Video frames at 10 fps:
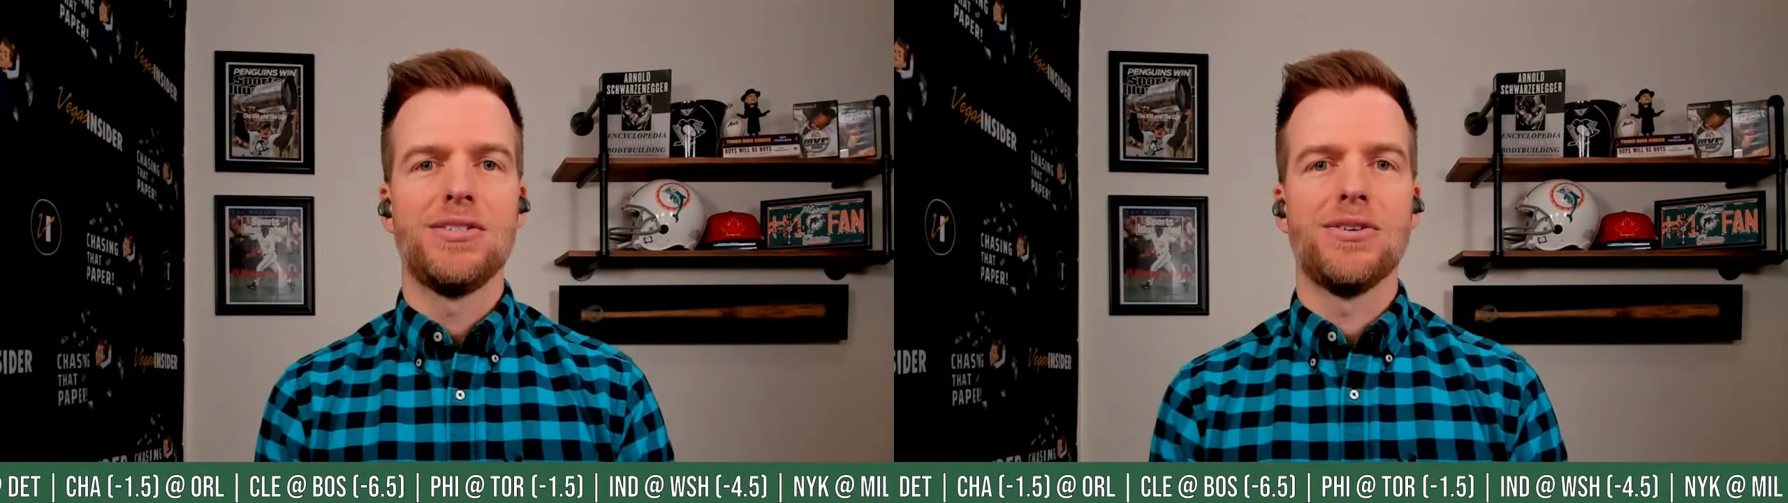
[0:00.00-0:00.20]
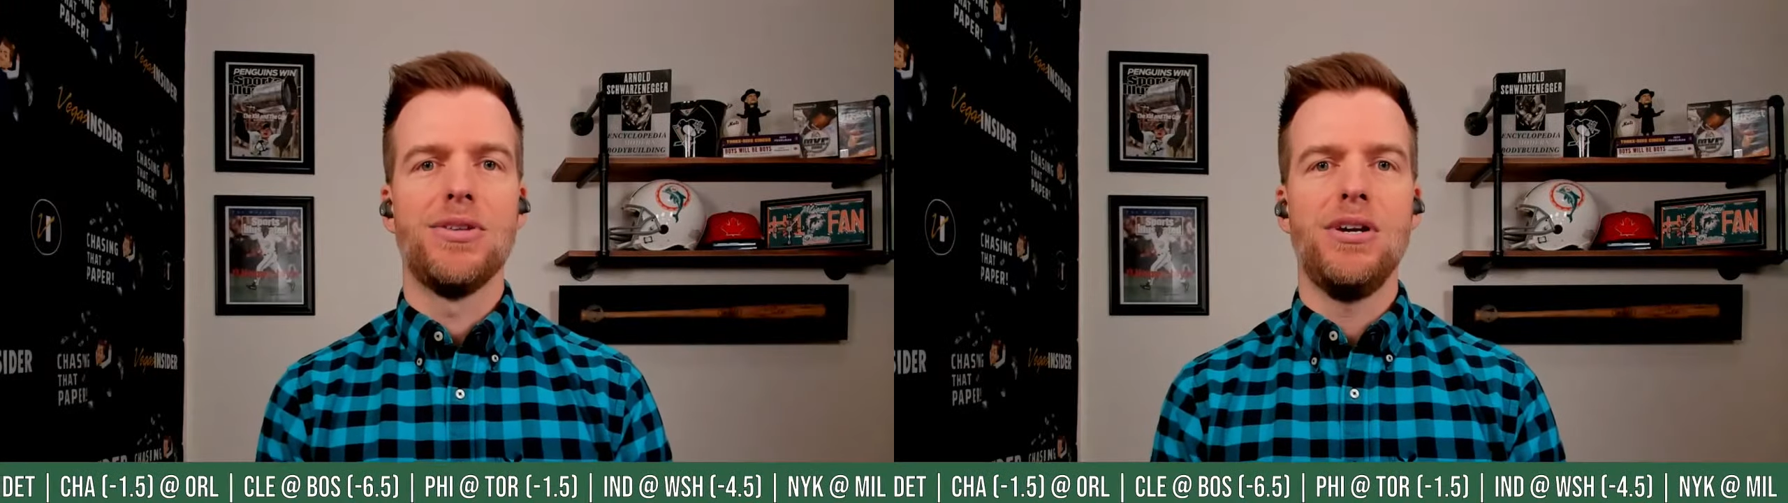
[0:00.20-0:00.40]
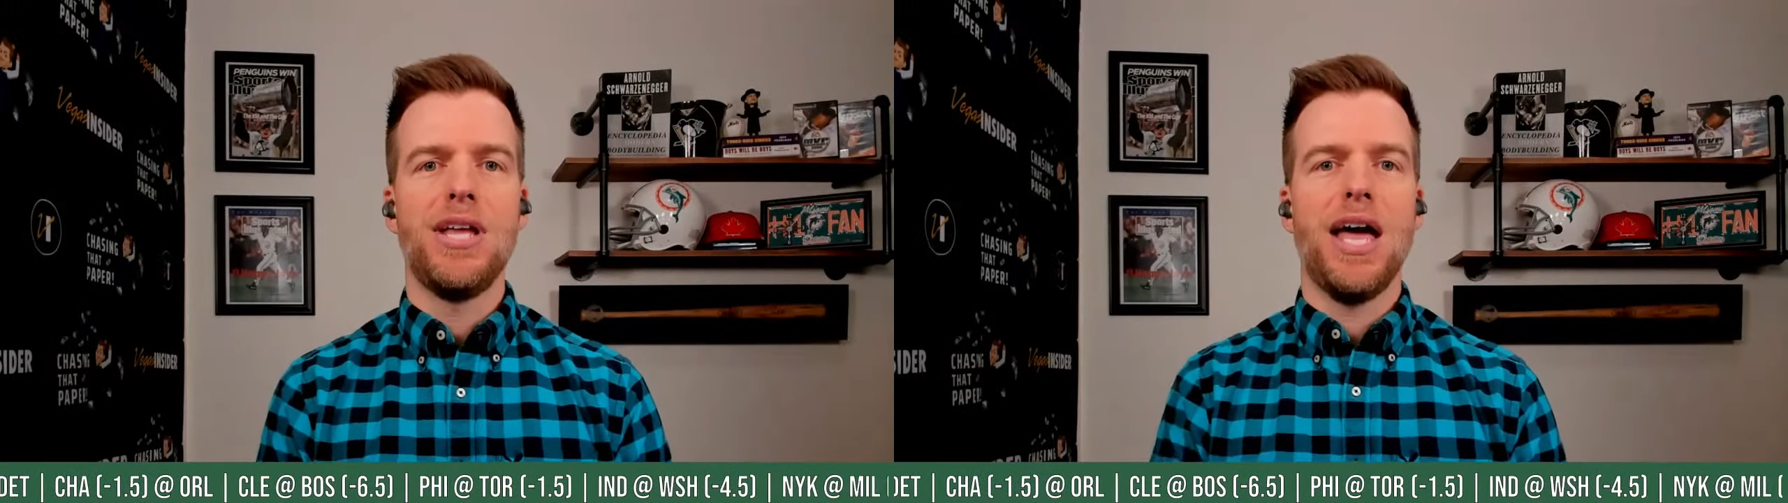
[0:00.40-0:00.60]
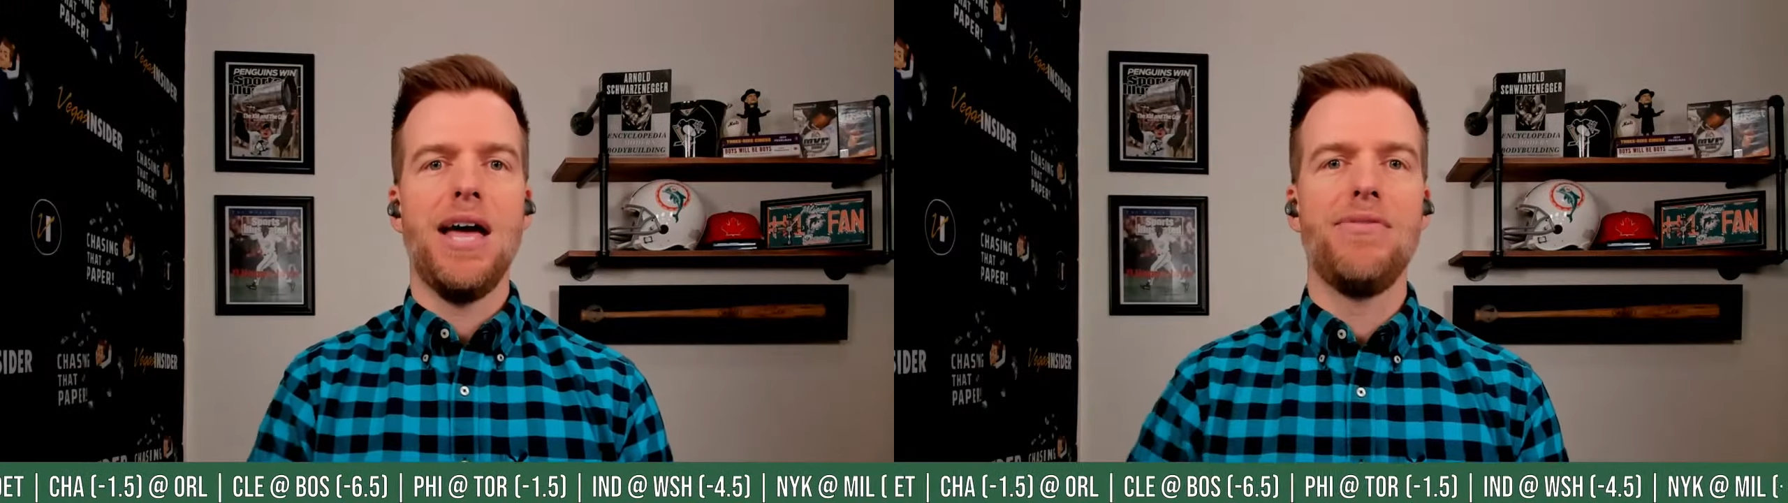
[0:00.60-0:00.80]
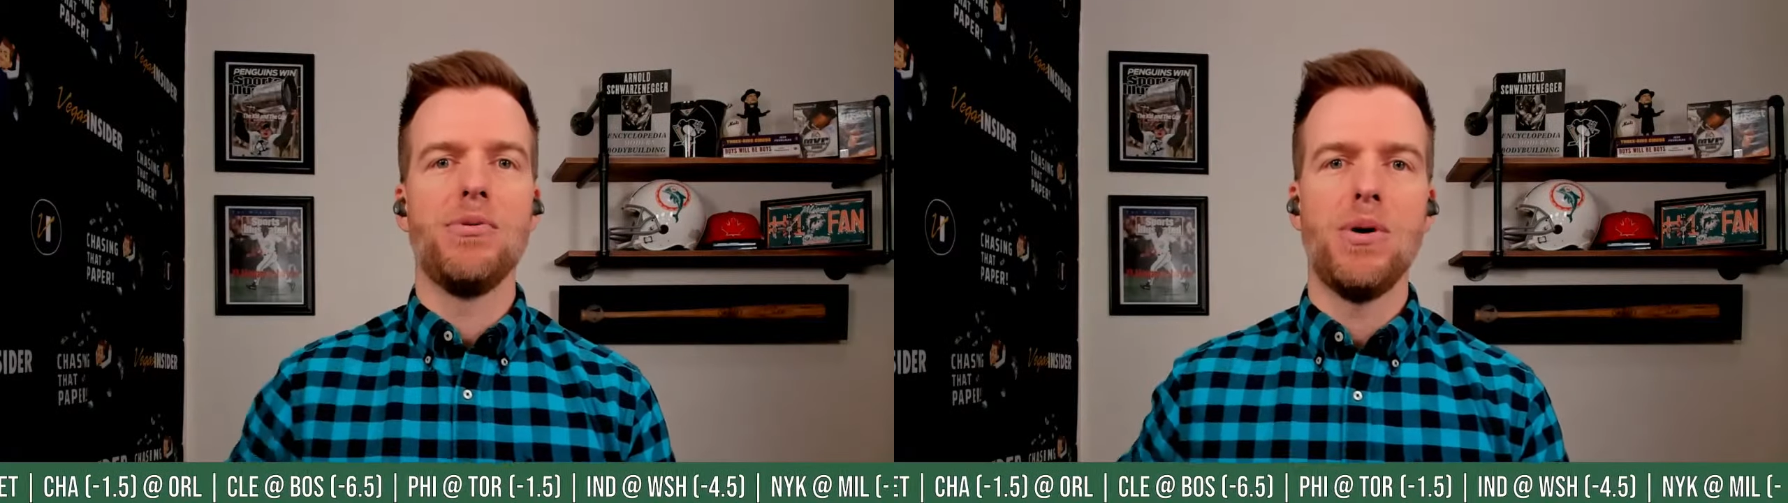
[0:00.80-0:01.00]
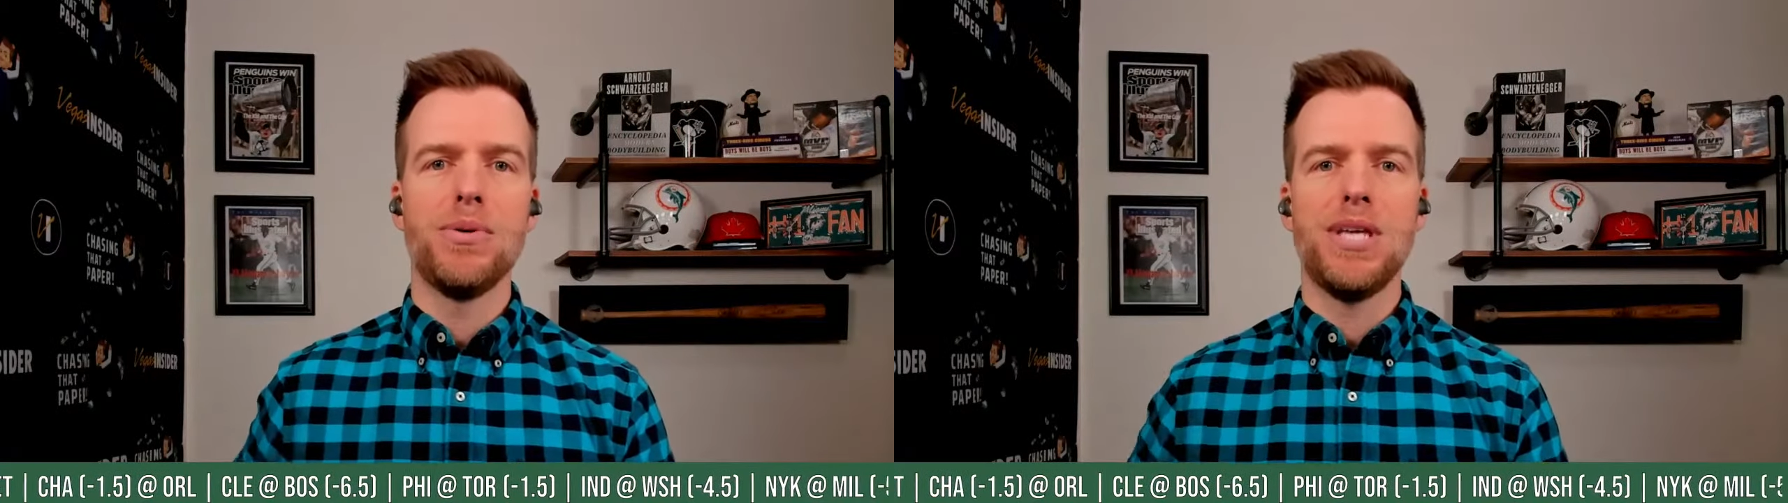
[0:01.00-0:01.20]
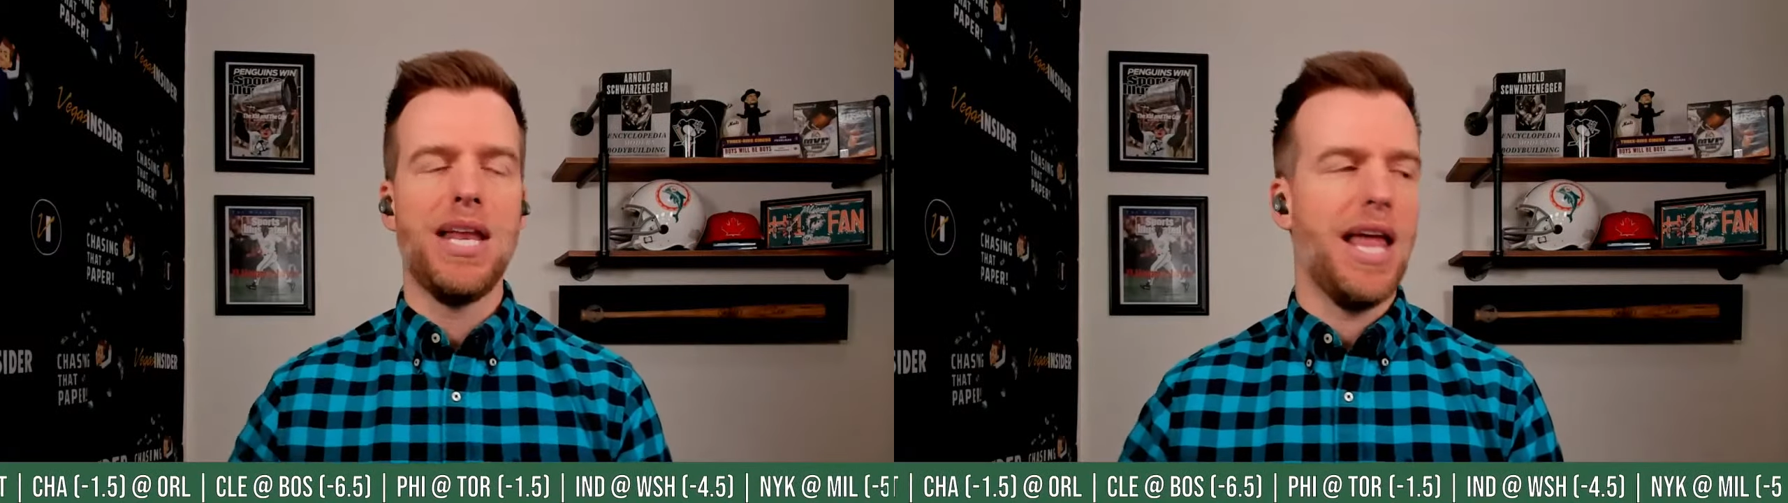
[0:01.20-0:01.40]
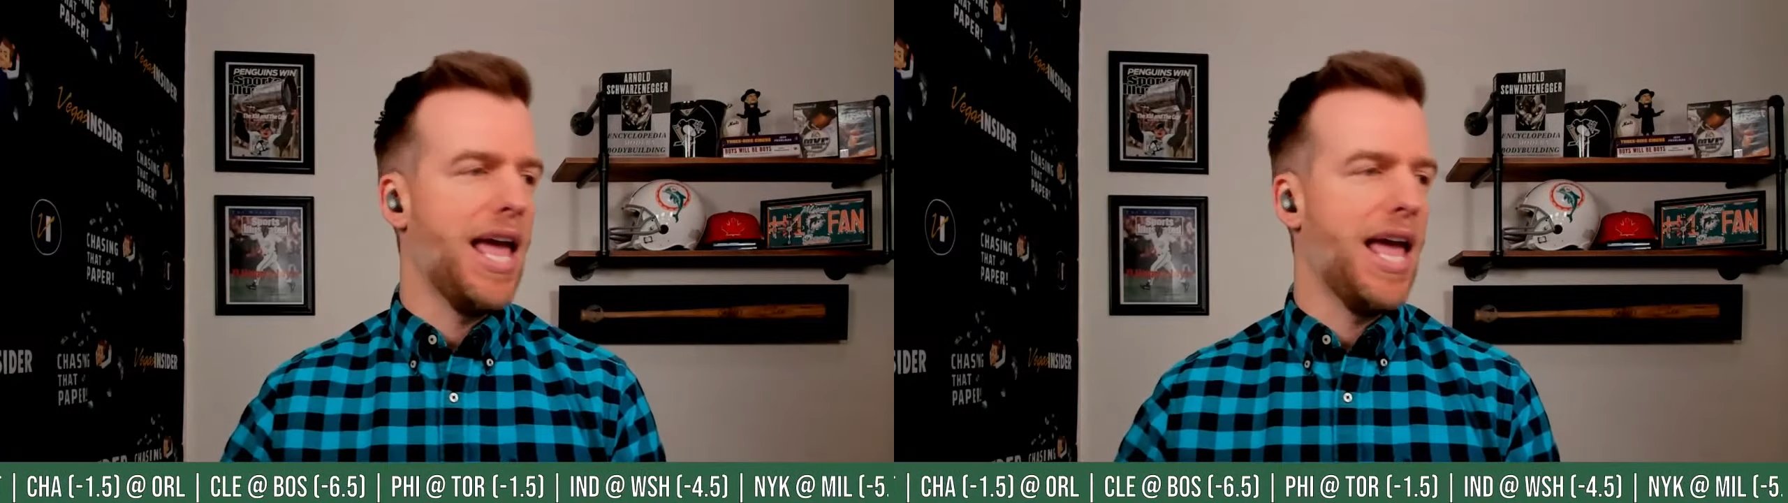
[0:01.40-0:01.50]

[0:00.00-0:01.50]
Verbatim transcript: So there you have it. What was that?